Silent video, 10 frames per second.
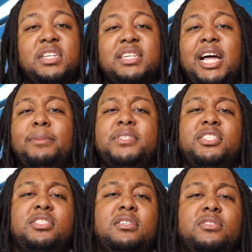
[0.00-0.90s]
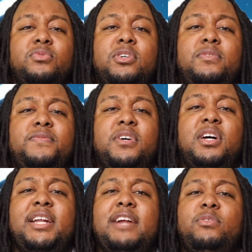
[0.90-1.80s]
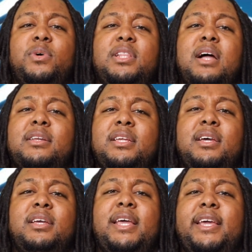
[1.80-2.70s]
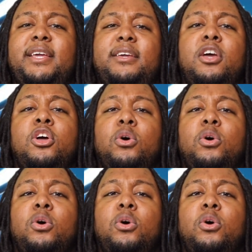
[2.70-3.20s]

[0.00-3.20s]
Competition looked real fun. Everyone locked in a